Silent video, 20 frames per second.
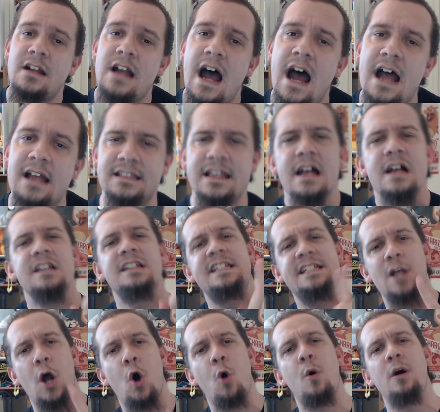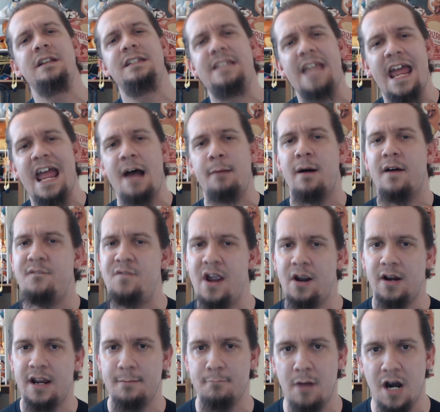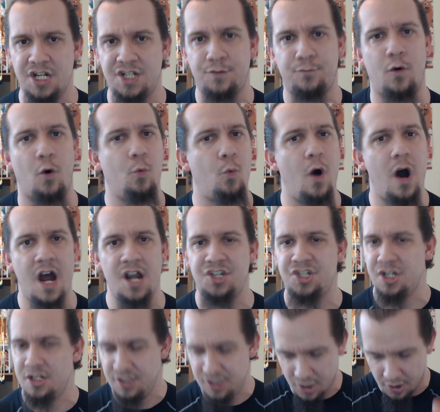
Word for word: guys so damn very much for watching